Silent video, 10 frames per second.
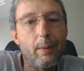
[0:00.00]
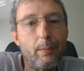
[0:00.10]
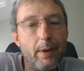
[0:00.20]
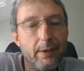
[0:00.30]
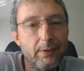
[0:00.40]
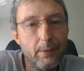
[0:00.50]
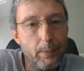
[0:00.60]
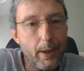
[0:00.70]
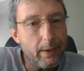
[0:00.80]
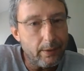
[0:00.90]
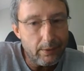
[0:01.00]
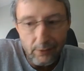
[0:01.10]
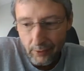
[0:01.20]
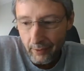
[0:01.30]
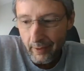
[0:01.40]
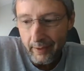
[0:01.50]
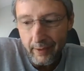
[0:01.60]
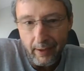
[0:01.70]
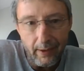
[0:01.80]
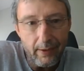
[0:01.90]
it's a button. Select
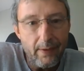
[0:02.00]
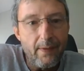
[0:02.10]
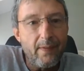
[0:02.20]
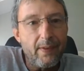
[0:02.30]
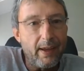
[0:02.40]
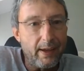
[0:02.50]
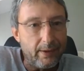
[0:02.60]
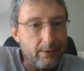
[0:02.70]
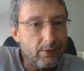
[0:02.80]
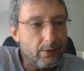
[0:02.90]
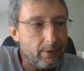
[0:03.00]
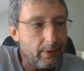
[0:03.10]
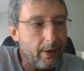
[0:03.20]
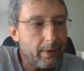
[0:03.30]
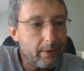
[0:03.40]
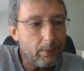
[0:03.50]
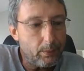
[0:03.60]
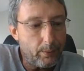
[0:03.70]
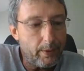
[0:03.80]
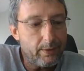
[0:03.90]
it and select
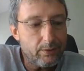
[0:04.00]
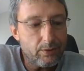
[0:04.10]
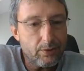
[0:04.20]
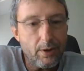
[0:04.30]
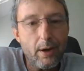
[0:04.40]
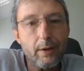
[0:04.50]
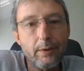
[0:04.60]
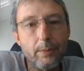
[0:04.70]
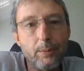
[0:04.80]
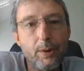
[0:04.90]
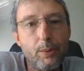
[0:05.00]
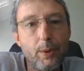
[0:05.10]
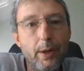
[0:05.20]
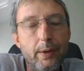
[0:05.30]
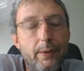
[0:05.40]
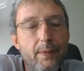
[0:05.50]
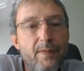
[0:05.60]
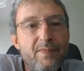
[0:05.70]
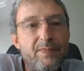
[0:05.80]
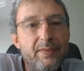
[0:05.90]
which talk group you want
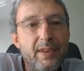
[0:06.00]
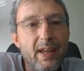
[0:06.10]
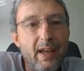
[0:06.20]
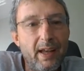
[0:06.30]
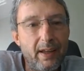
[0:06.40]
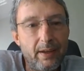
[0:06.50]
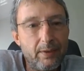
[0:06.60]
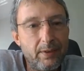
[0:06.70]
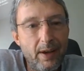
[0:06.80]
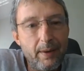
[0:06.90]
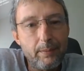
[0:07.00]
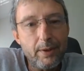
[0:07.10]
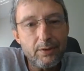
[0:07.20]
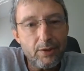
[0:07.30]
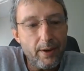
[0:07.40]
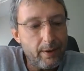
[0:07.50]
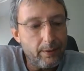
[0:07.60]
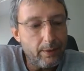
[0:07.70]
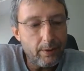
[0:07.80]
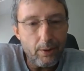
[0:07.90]
and name the
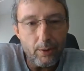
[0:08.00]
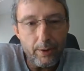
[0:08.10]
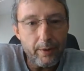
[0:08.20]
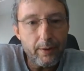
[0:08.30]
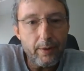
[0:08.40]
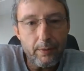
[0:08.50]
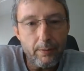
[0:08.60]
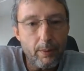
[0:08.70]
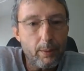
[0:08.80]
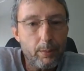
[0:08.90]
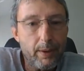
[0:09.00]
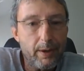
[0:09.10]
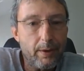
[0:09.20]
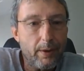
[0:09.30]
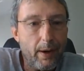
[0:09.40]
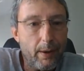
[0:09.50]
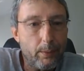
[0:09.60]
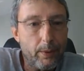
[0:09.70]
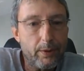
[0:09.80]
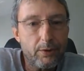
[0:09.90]
channel according to the repeater and
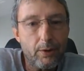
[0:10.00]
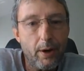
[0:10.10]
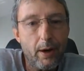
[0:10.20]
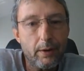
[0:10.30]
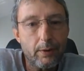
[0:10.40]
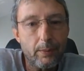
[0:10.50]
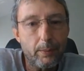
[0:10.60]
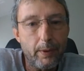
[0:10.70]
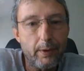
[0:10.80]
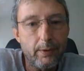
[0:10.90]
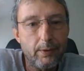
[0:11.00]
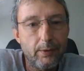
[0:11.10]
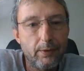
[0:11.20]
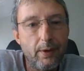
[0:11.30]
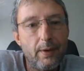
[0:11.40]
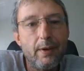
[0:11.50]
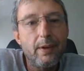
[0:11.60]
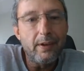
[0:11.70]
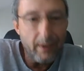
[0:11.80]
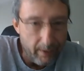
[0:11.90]
which talk group it is.
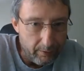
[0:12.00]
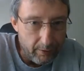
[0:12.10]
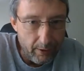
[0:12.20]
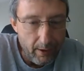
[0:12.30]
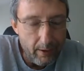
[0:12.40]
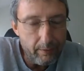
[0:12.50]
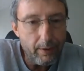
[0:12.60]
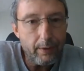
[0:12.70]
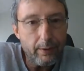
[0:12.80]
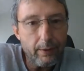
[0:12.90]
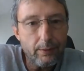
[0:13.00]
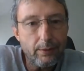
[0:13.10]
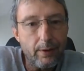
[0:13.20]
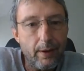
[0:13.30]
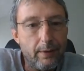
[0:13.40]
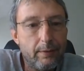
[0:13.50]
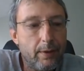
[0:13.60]
And after you have all those saved,